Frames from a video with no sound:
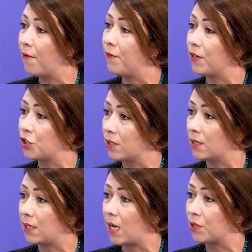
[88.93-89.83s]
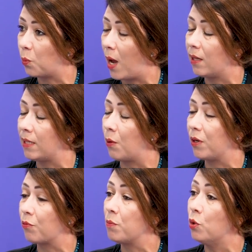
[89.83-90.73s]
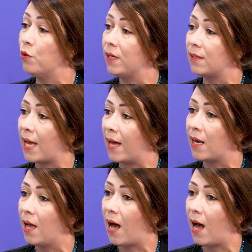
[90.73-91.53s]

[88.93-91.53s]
efficiency as well, and that we're removing that